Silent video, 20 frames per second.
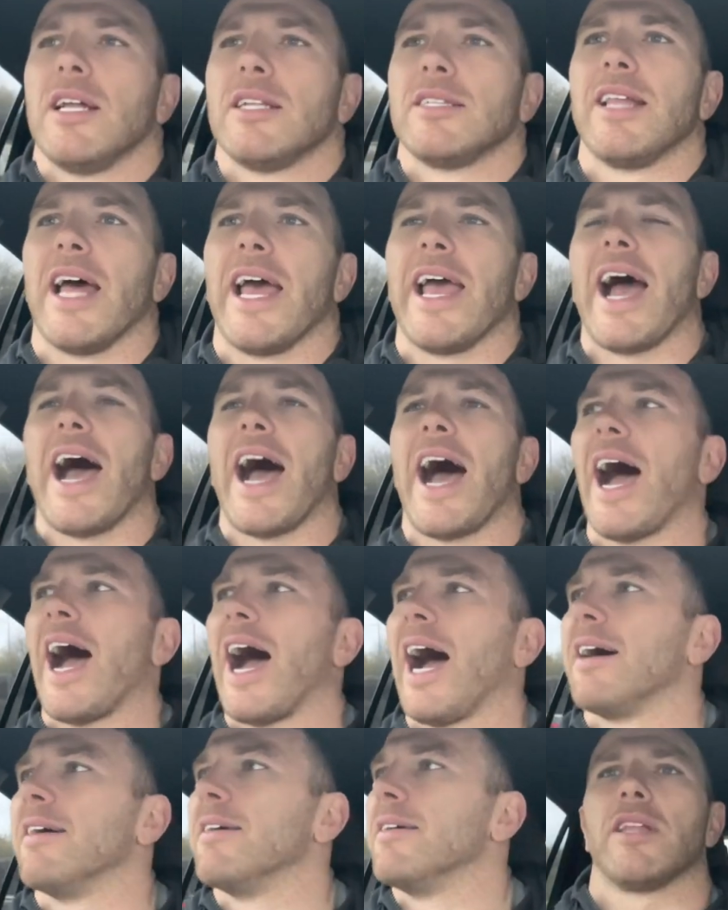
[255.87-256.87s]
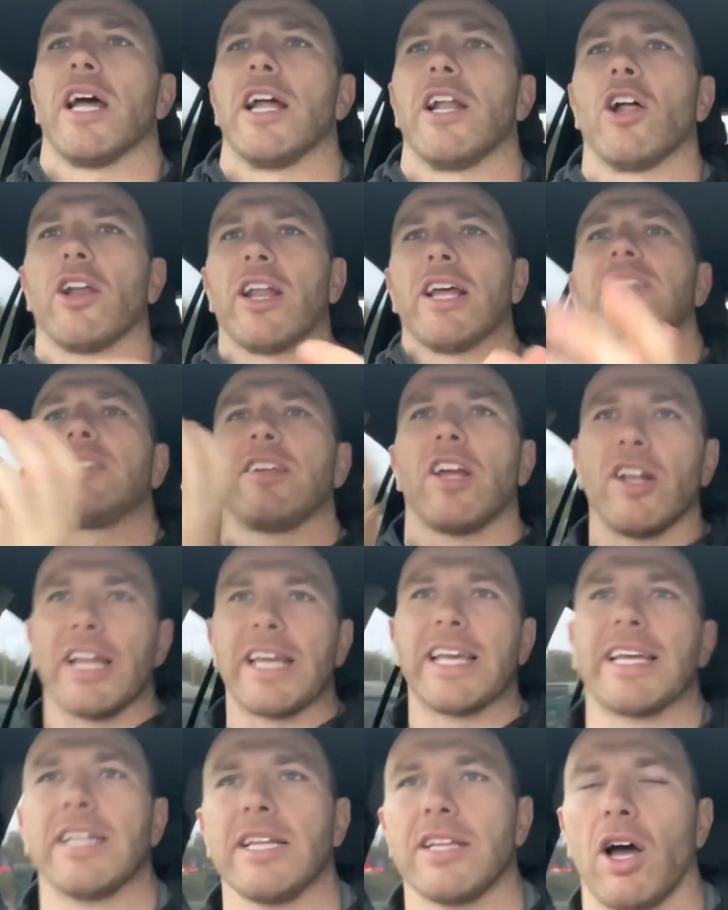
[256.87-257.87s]
they're not necessarily,
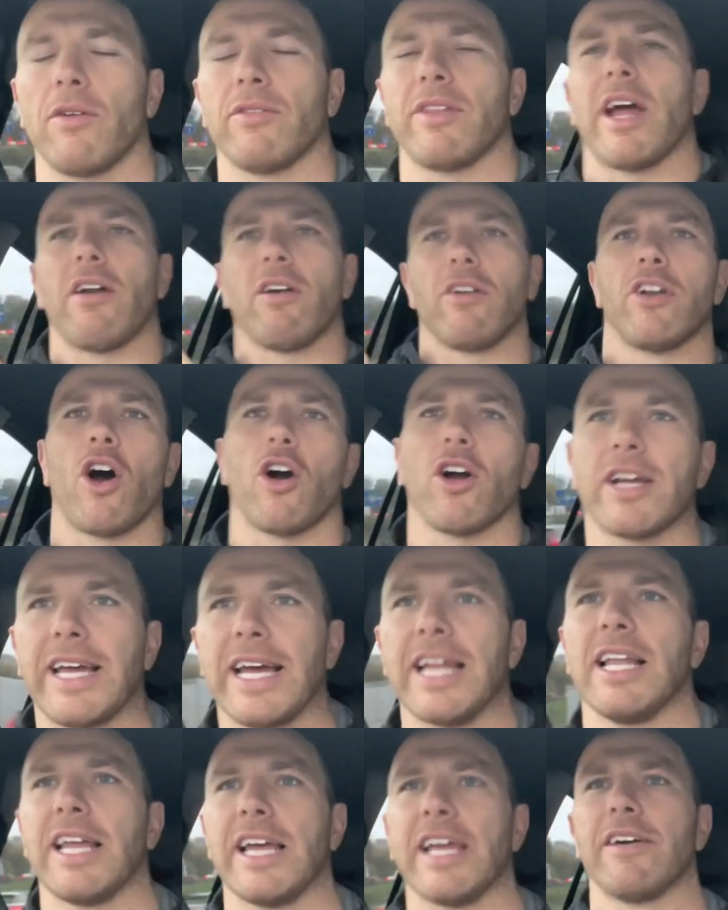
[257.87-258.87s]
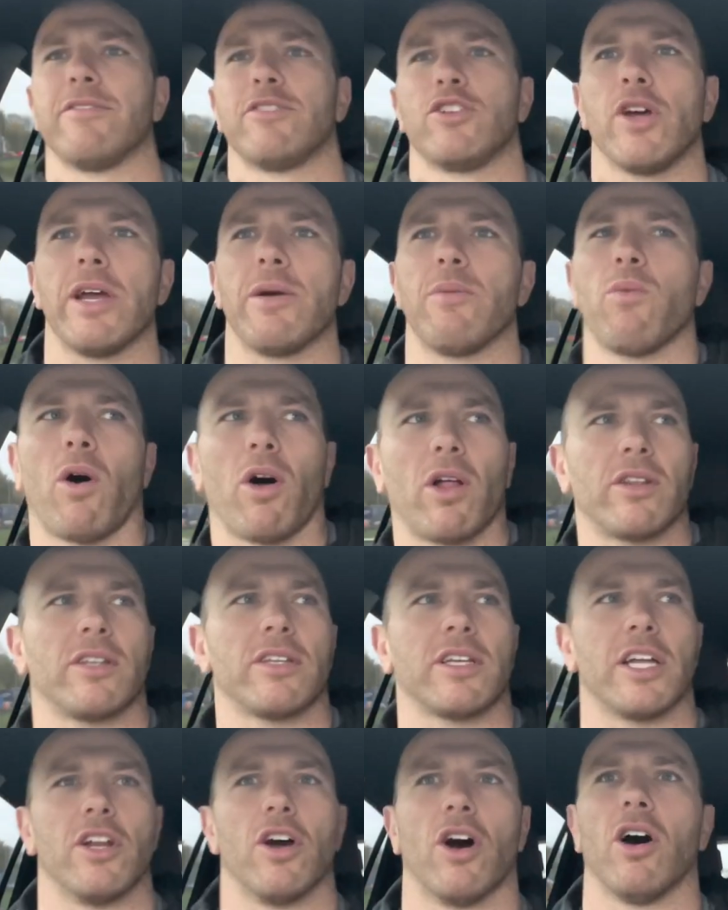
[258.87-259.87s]
they're not guilty of doing what,
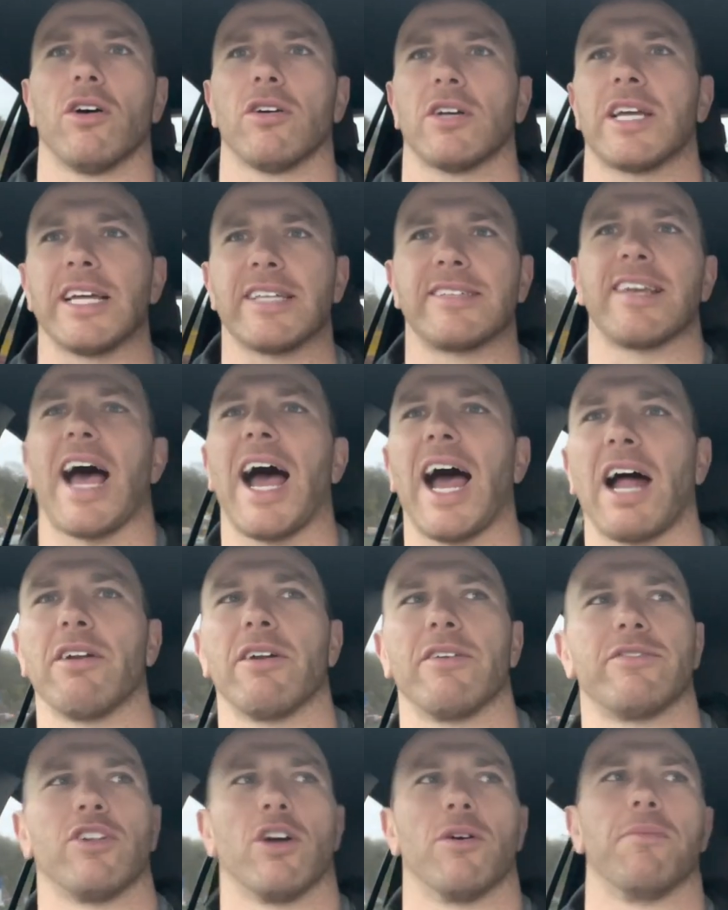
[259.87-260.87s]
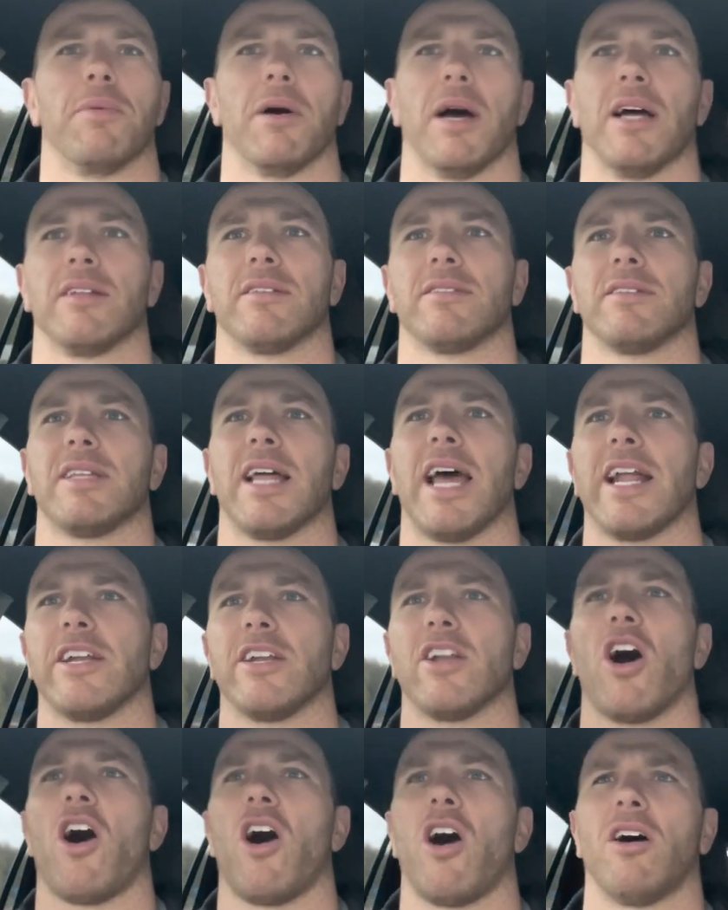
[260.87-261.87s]
you know, Qatar have done, but they're
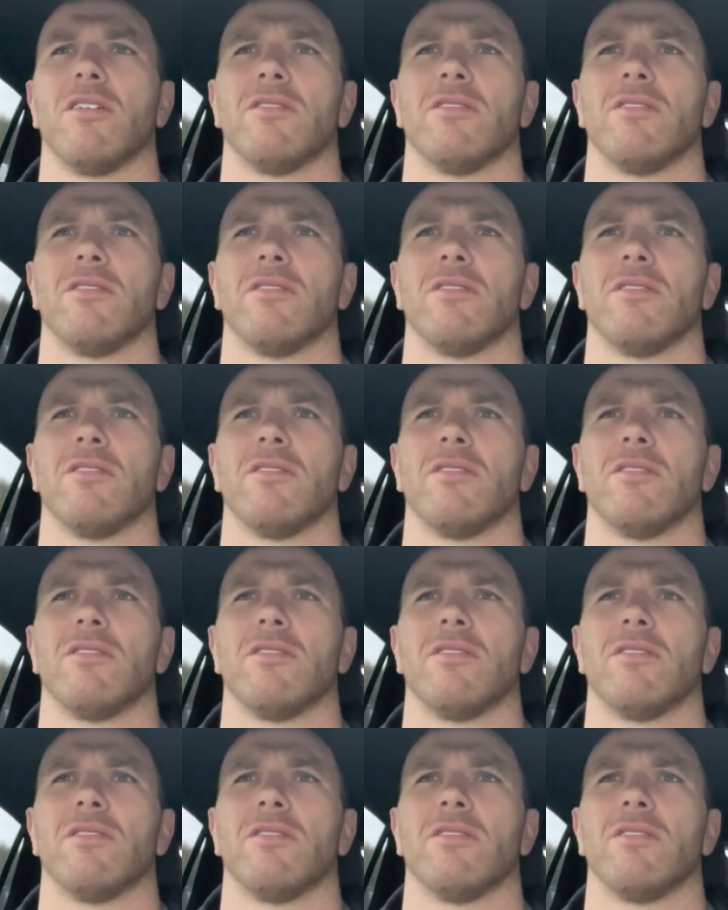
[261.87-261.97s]
not,